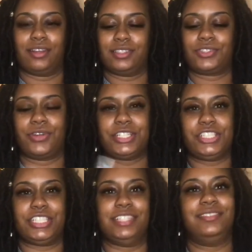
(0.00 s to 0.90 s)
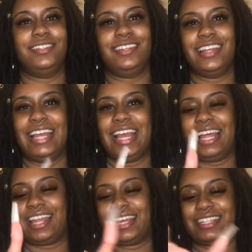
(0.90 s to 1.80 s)
Scrunchie.
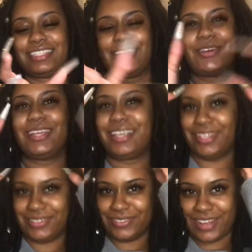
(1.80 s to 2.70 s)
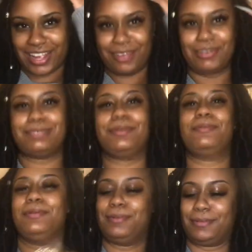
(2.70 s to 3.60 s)
Like, isn't this so cute? I can't wait to be able
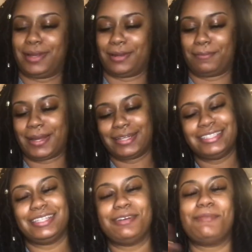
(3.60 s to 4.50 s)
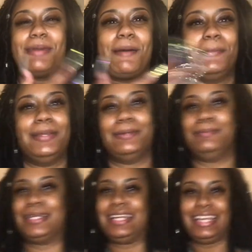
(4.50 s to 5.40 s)
to put my hair in a ponytail, my blue
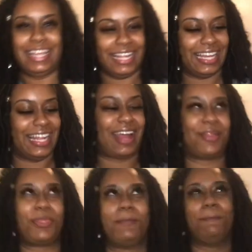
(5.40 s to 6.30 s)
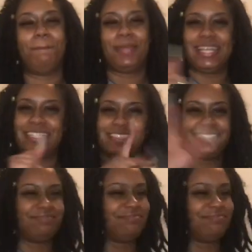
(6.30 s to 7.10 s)
bikini on the beach.